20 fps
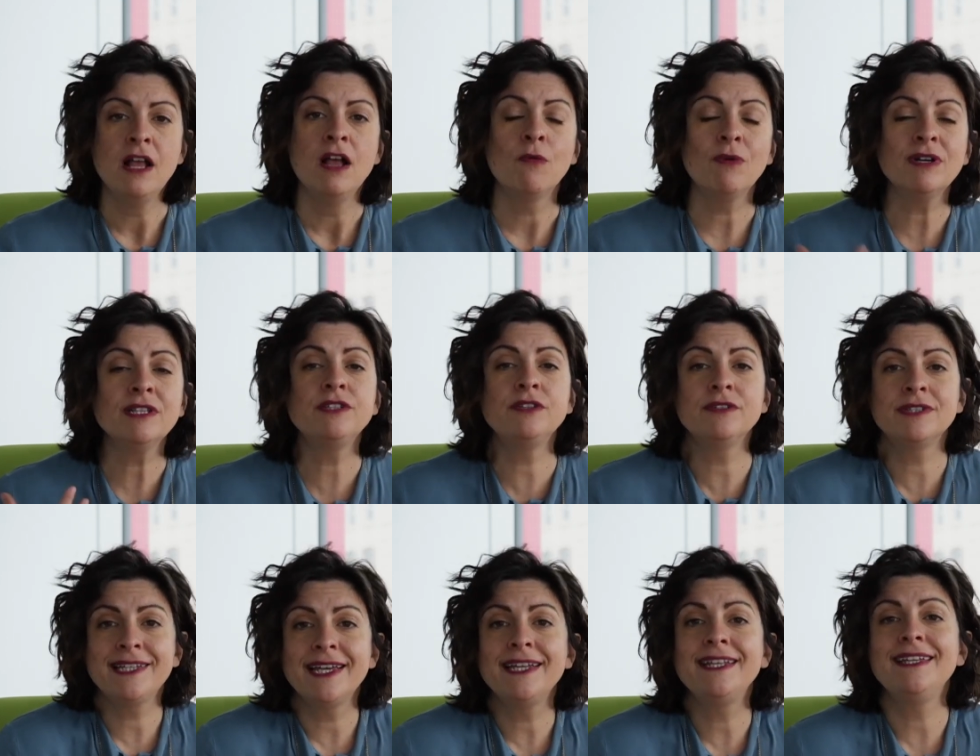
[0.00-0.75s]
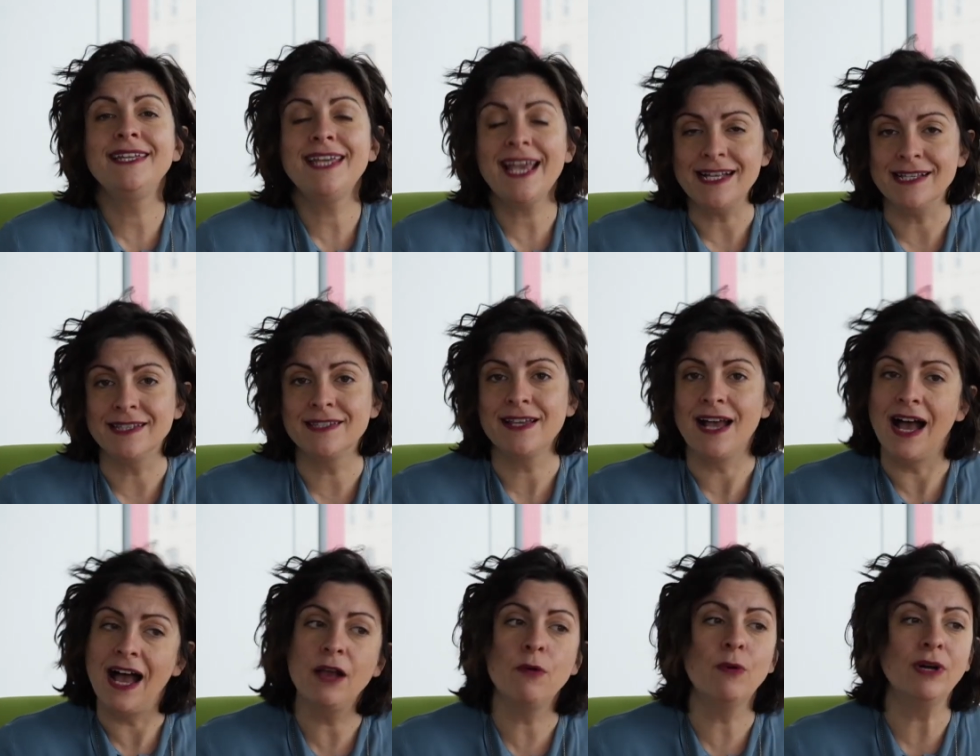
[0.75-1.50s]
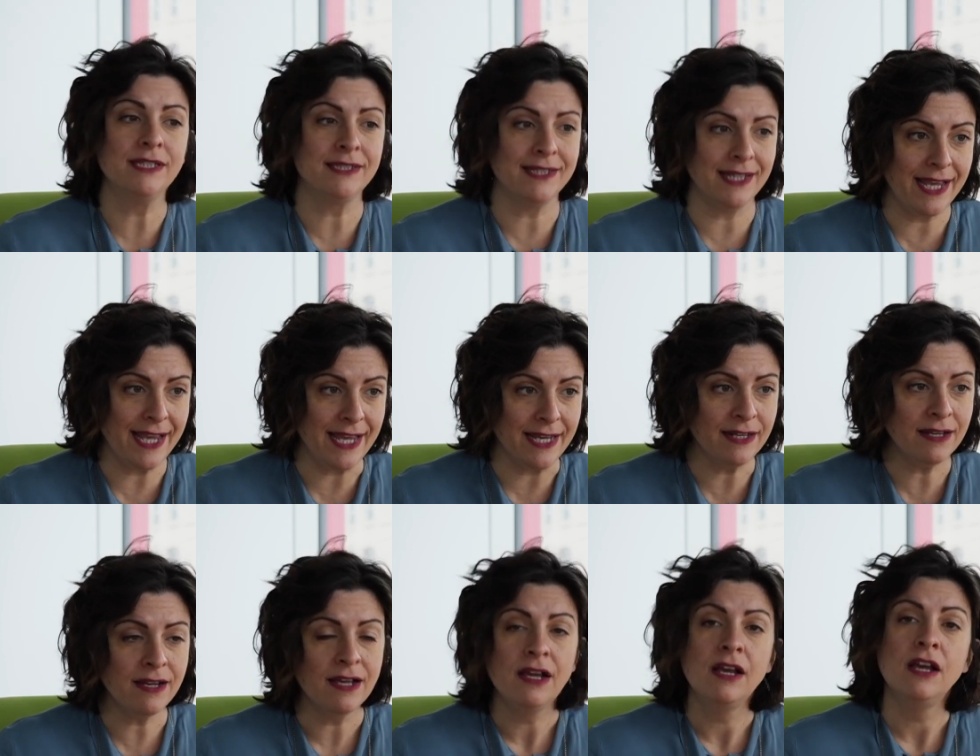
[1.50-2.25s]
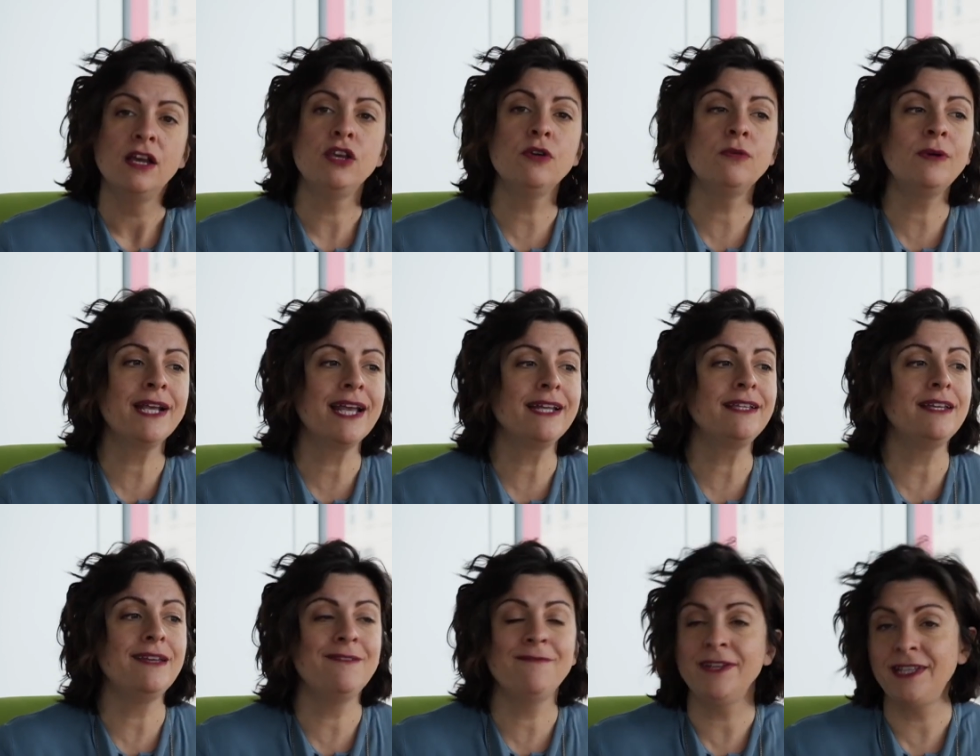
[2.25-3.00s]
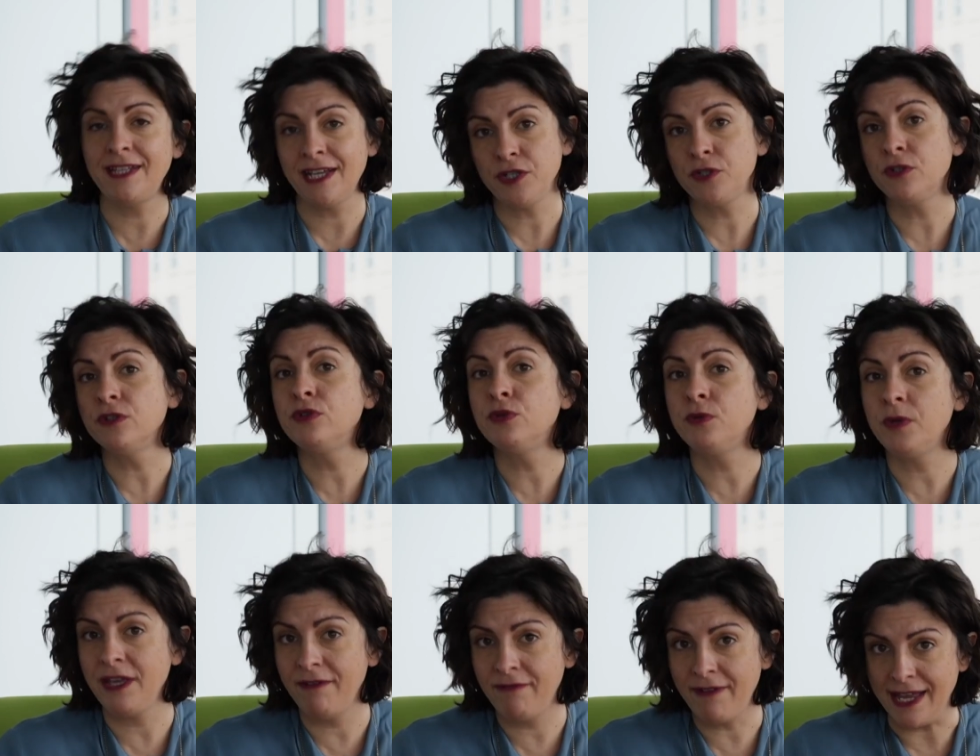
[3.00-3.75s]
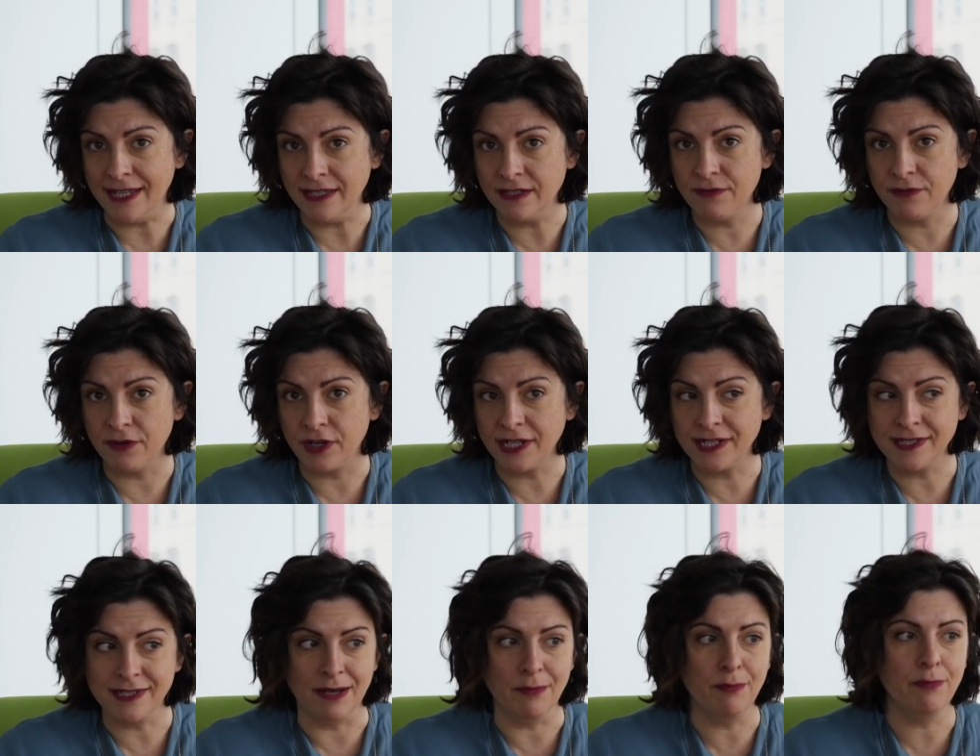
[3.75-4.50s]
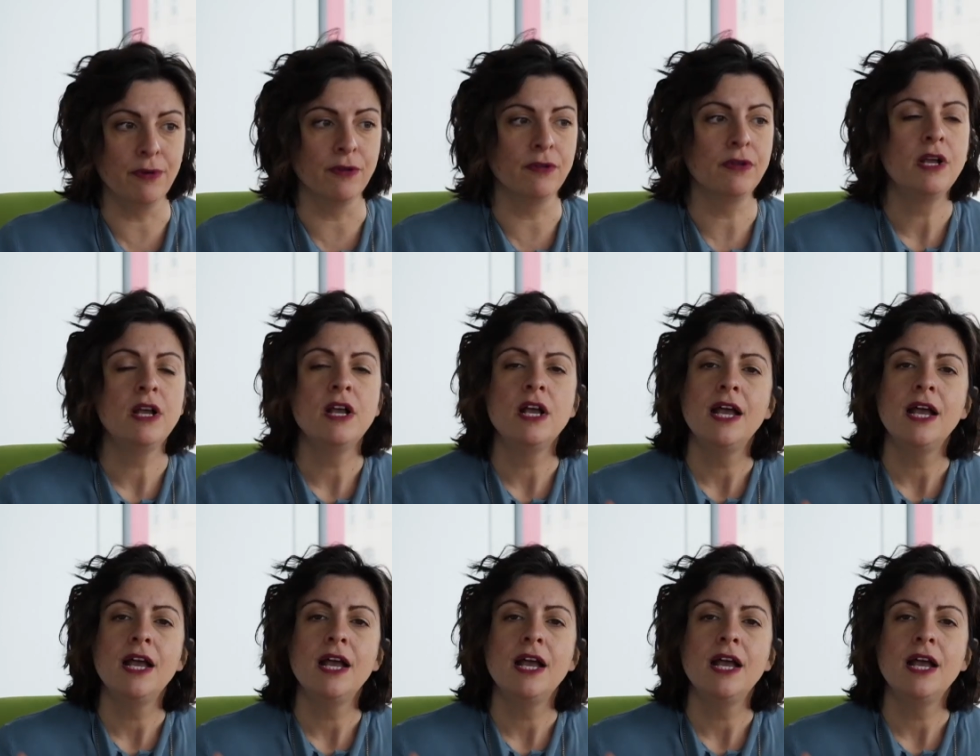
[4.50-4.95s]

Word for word: Once you said, yes, I want in, you will get invitation to events, for example.